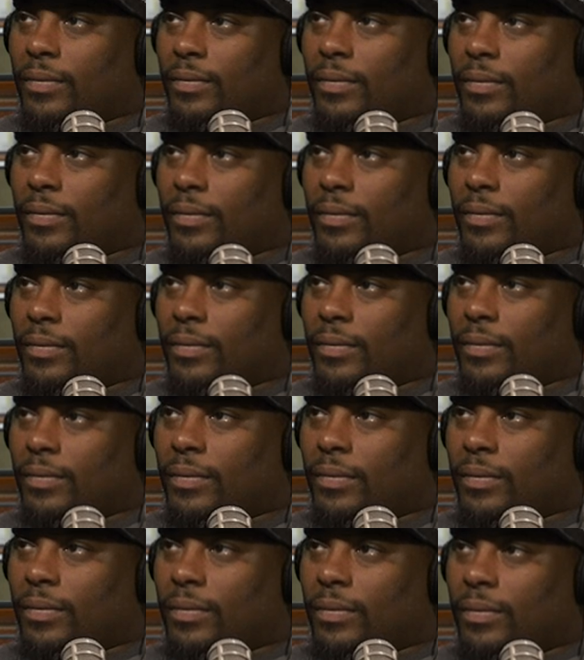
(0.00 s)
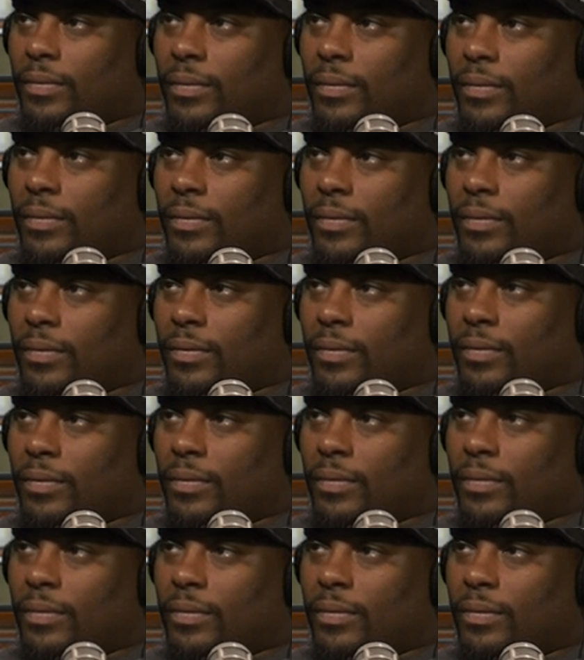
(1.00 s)

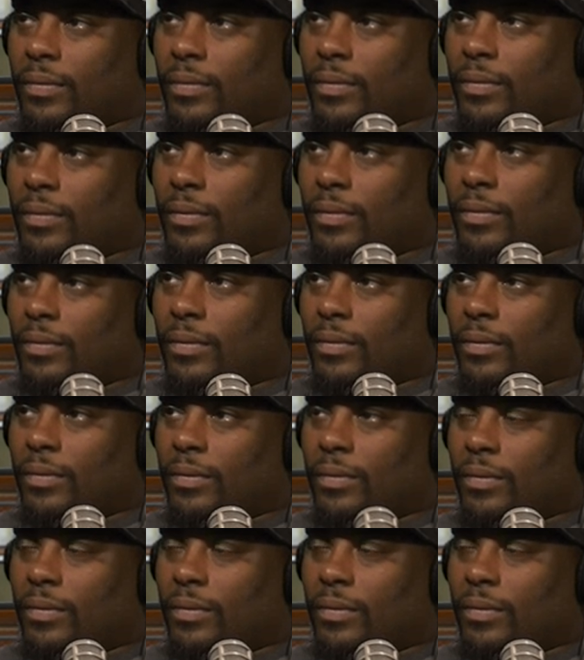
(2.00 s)
(not speaking)